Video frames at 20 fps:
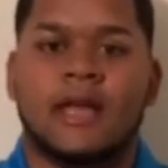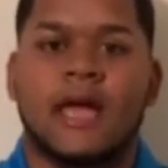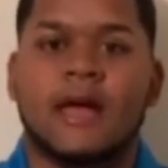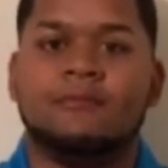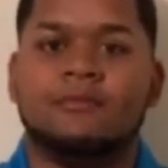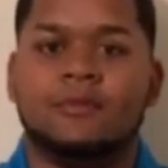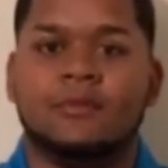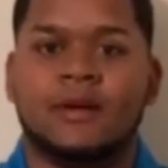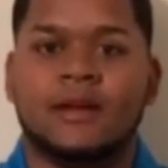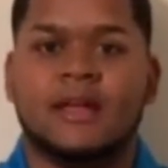
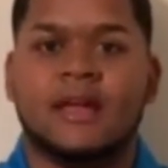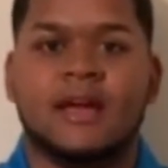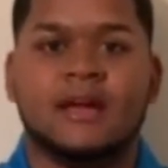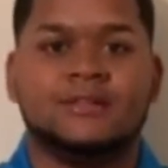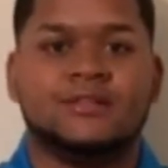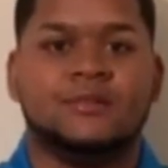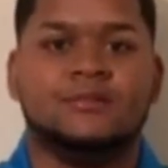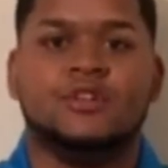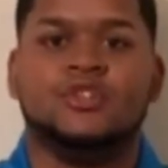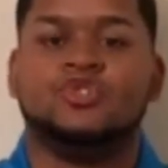Everybody has
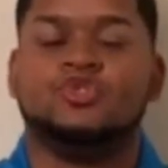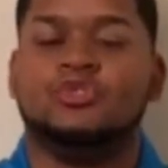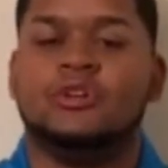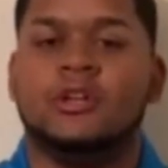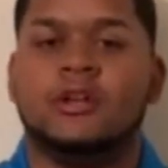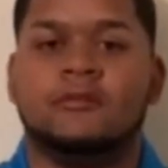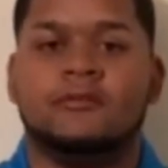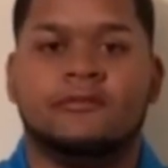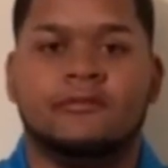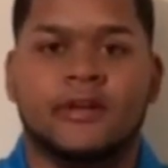to be
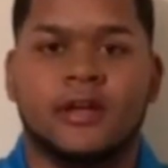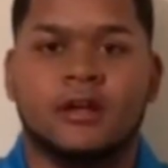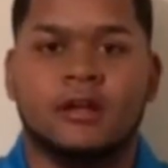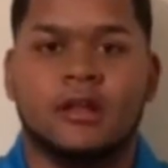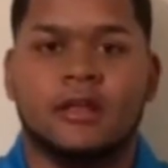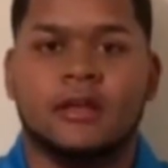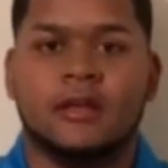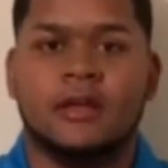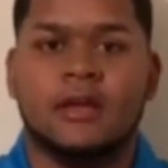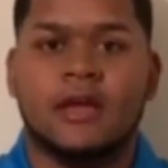treated
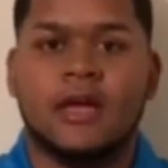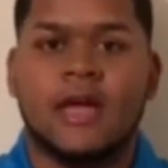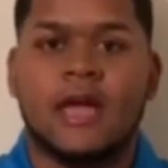fairly.